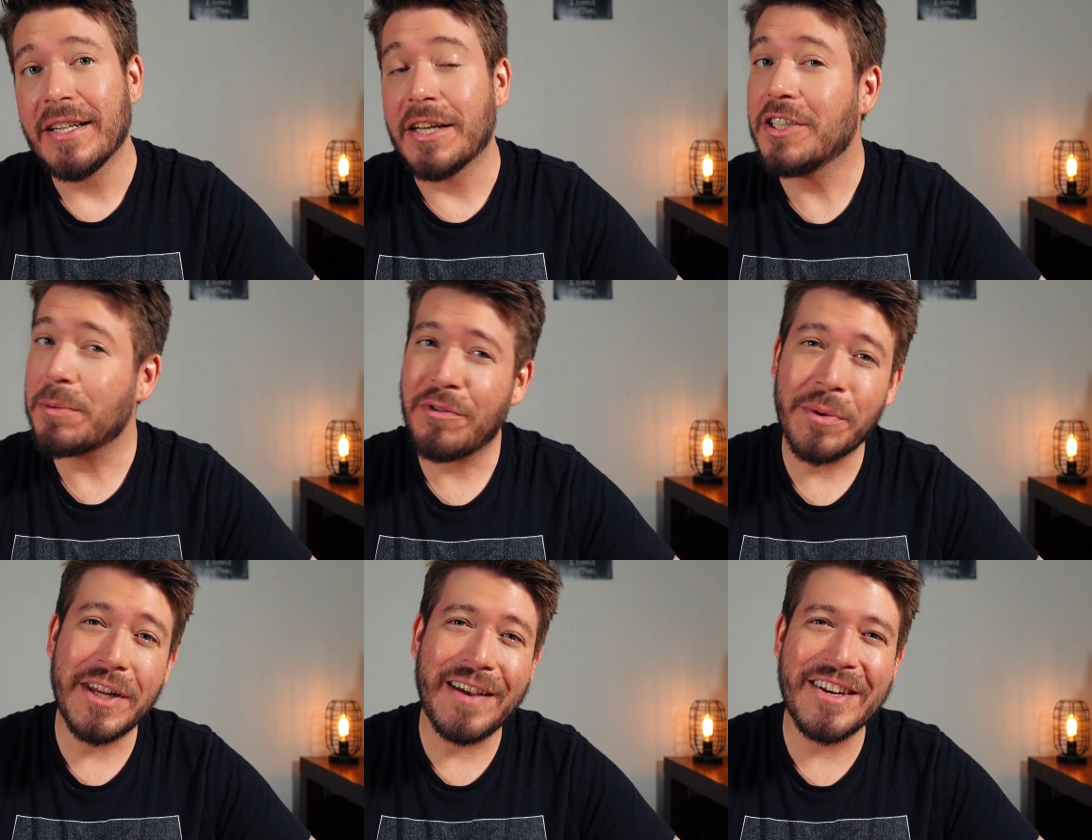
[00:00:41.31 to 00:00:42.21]
And just before
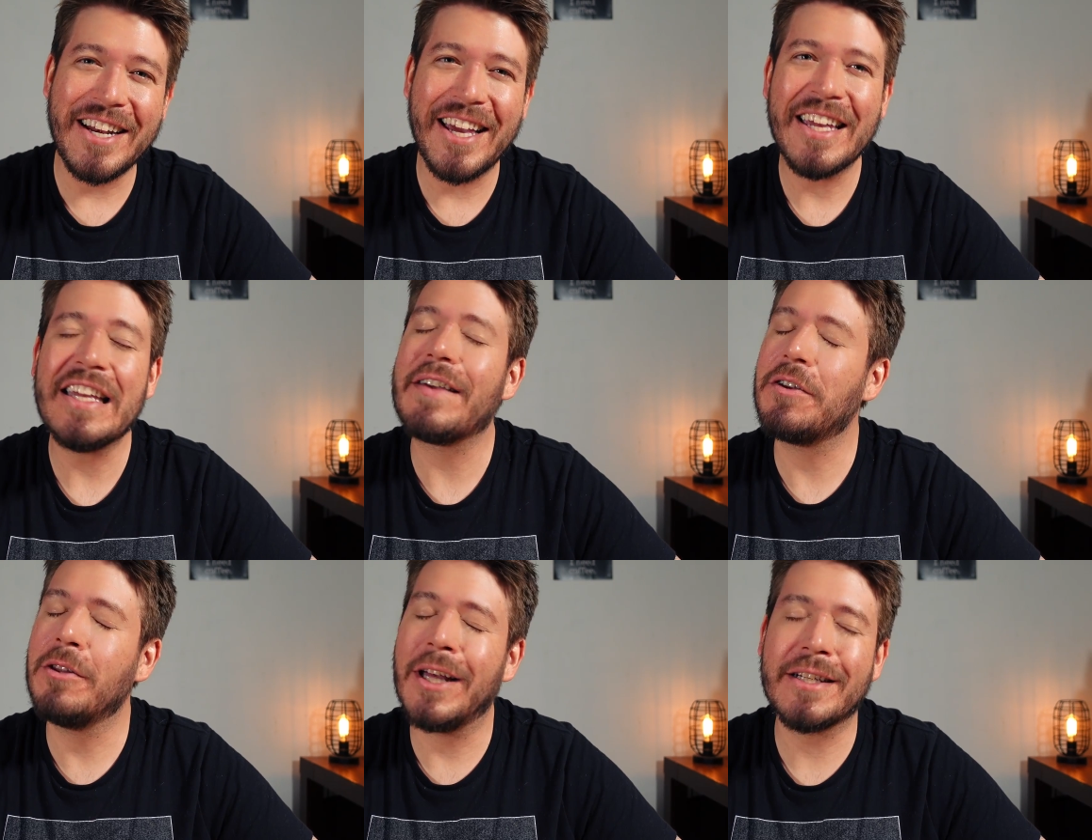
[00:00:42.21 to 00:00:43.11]
we dive in today, if
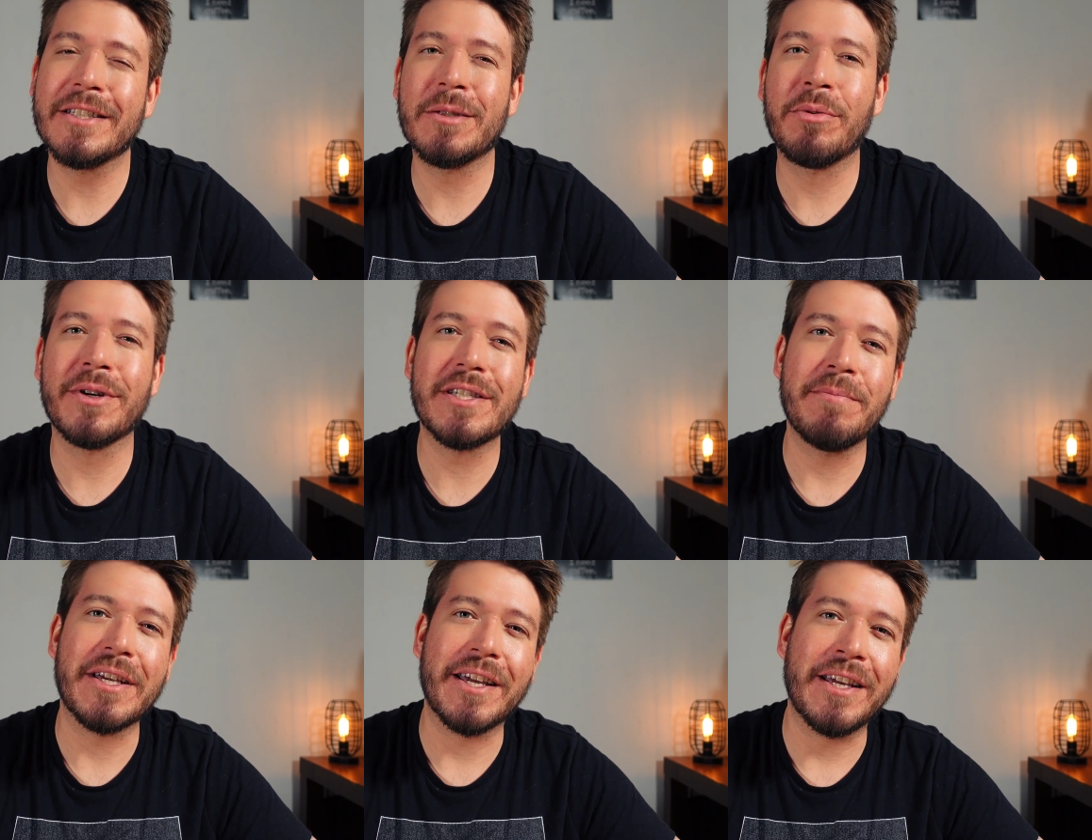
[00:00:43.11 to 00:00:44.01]
you'd like to support us
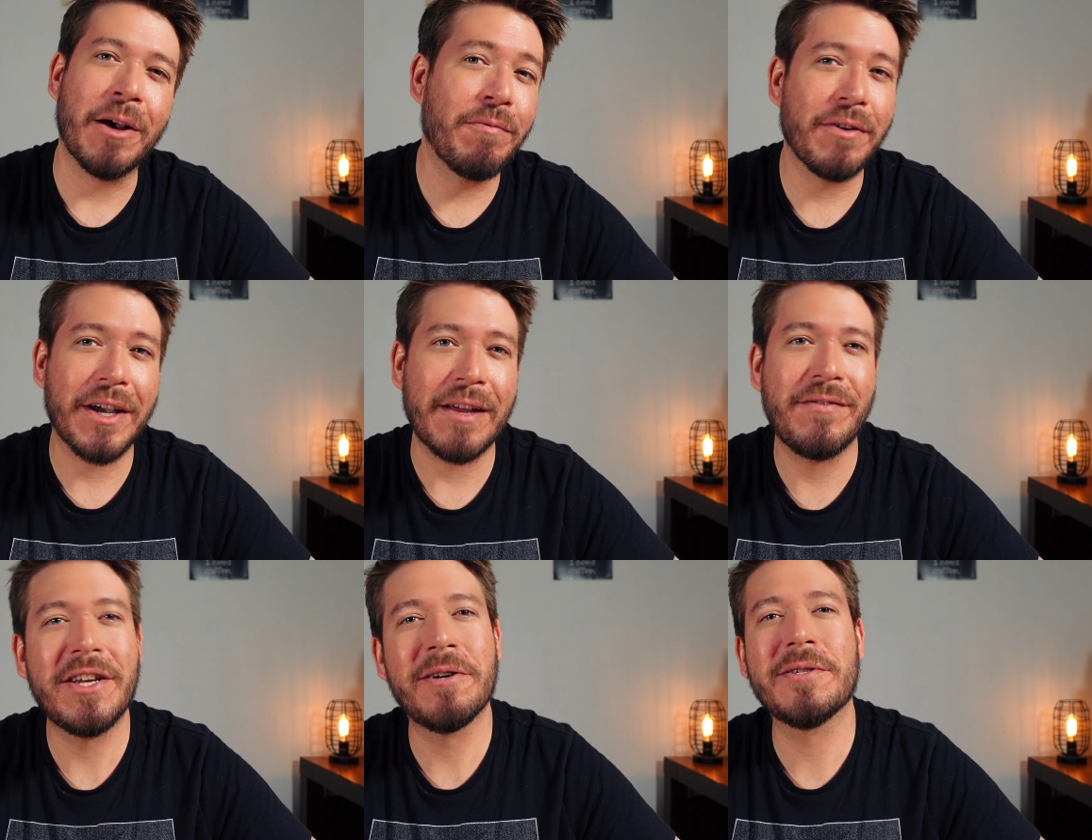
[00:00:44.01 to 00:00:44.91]
making helpful guide
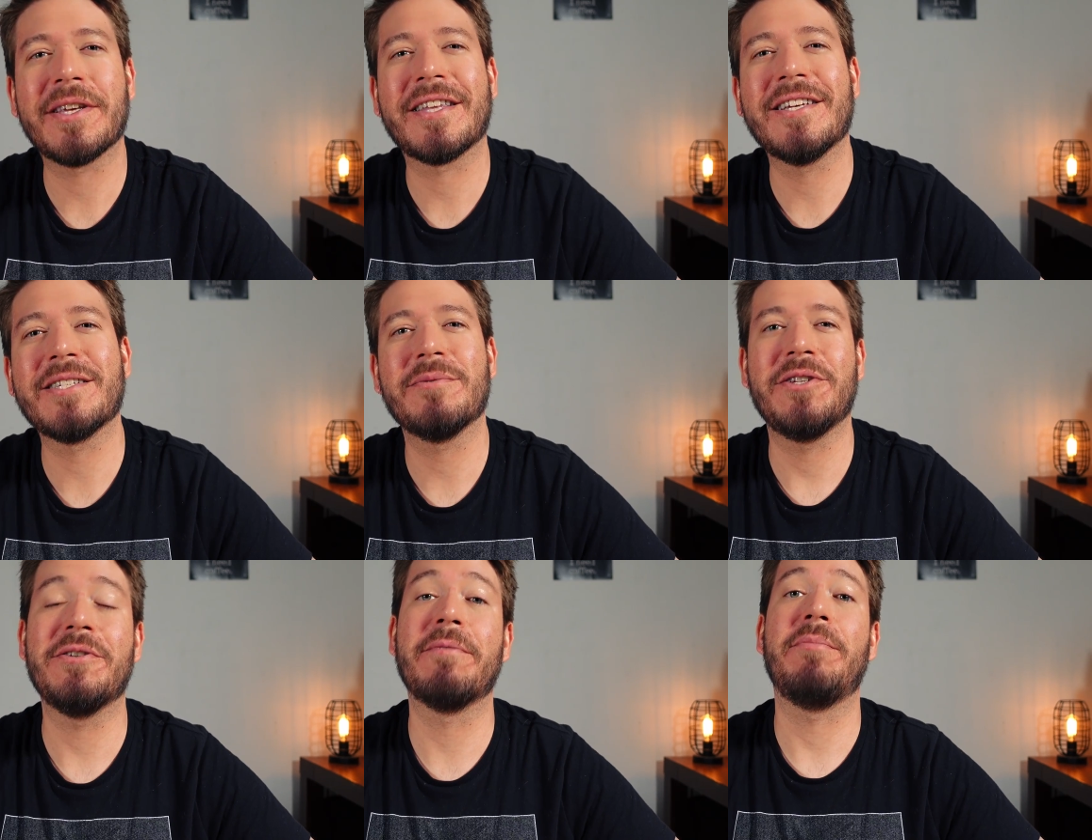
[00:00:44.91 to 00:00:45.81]
videos like this one,
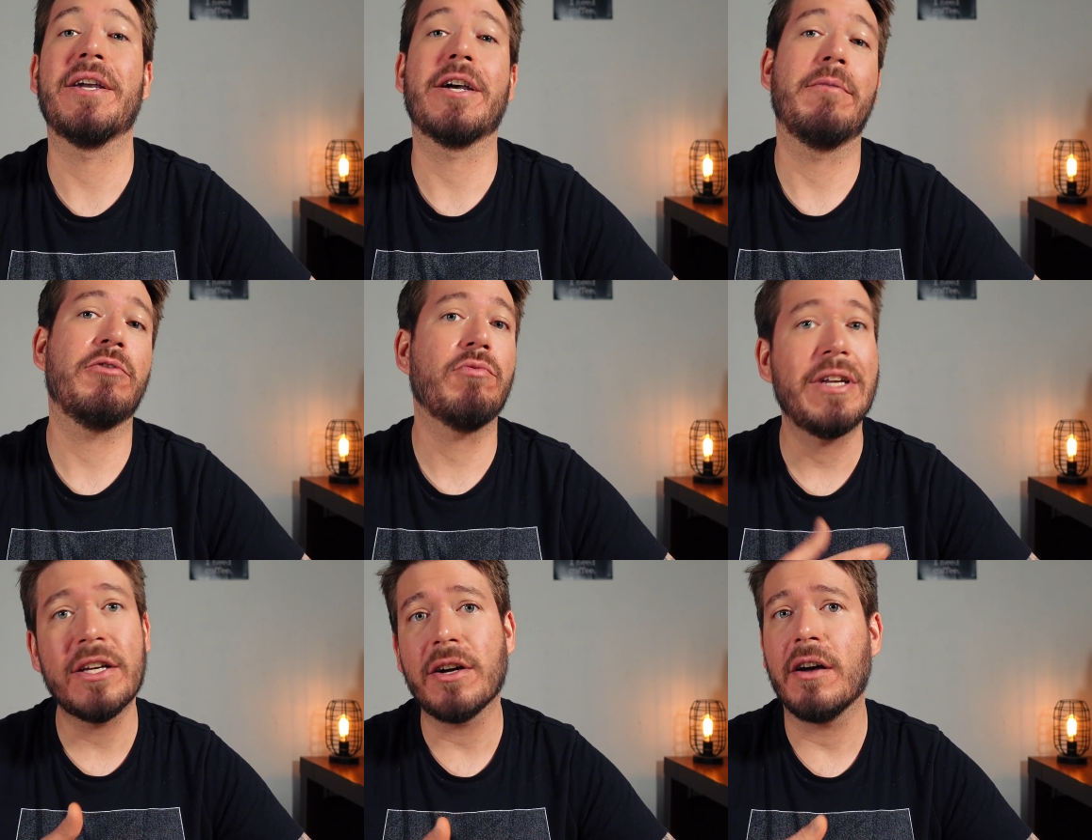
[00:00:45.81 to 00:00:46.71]
you can pick up
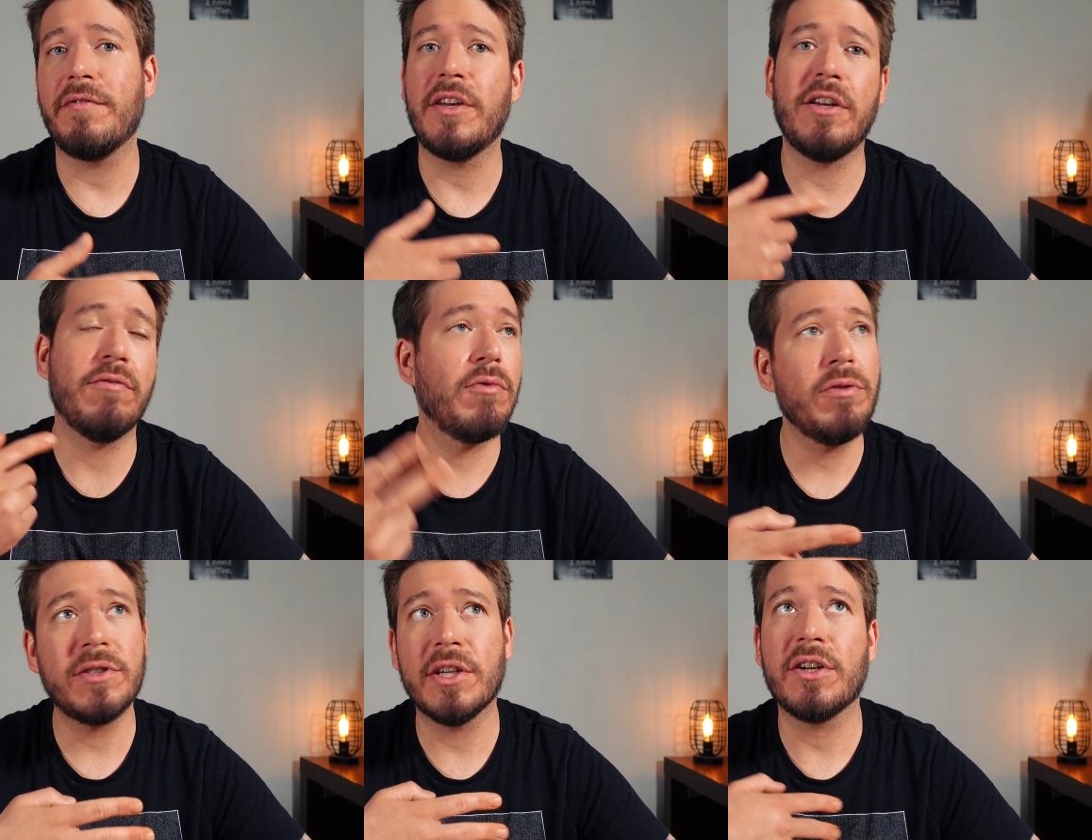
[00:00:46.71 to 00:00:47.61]
green coffee,
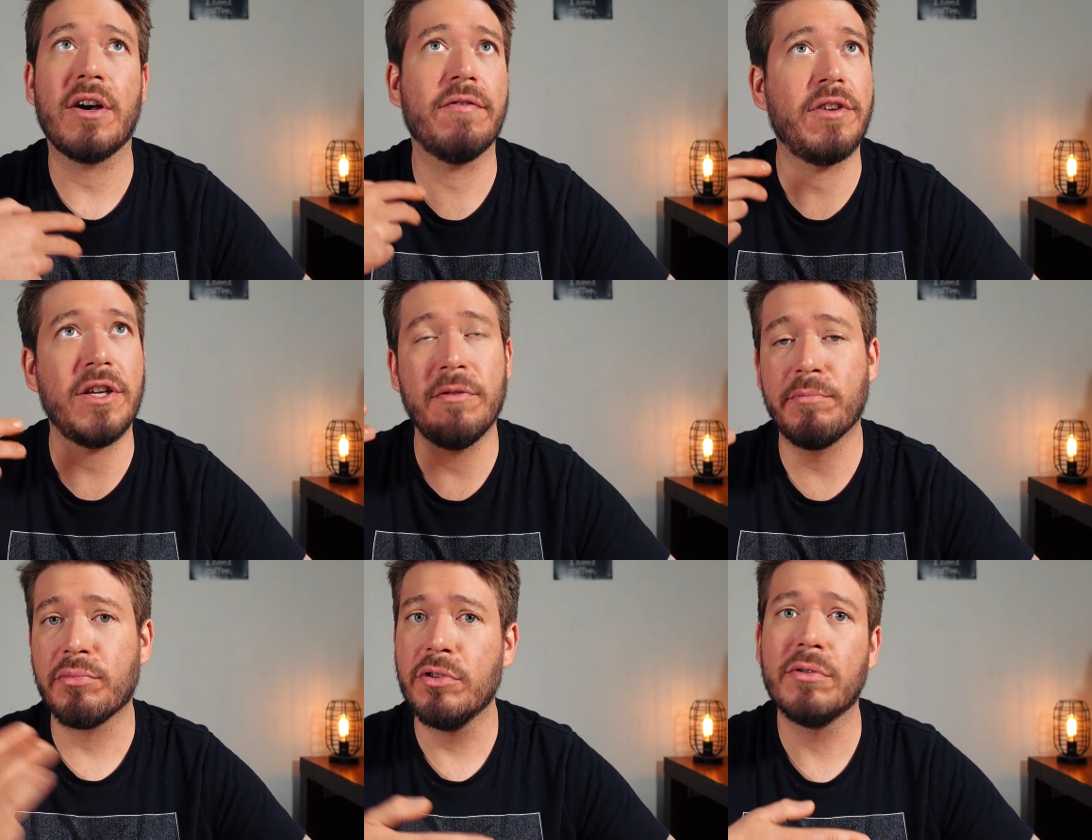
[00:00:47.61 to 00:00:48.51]
roasted coffee,
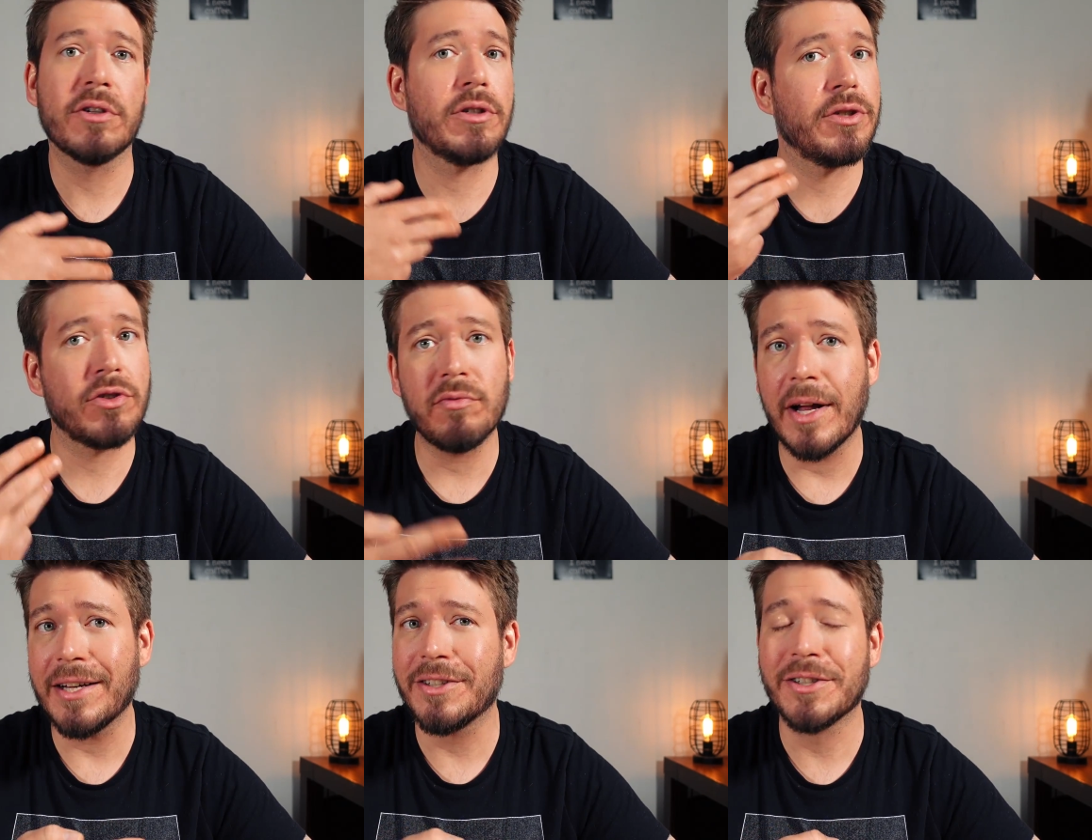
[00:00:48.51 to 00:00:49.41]
brewers,
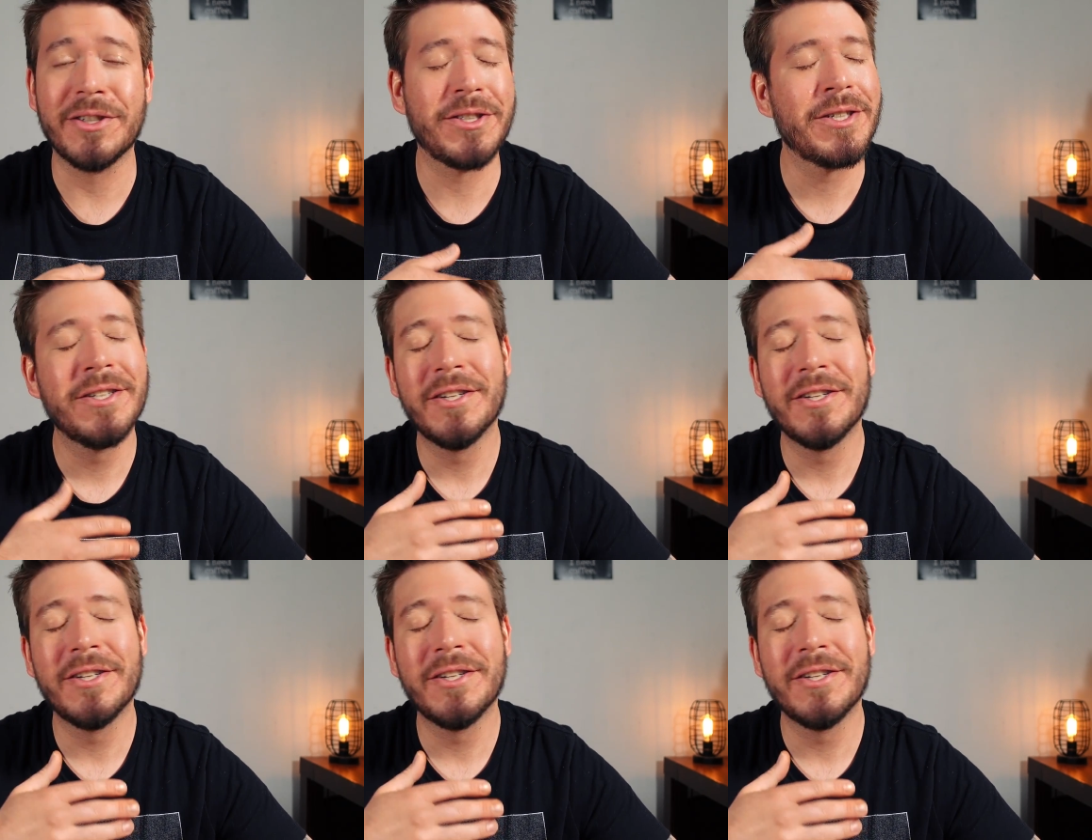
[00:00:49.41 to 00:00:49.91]
grinders,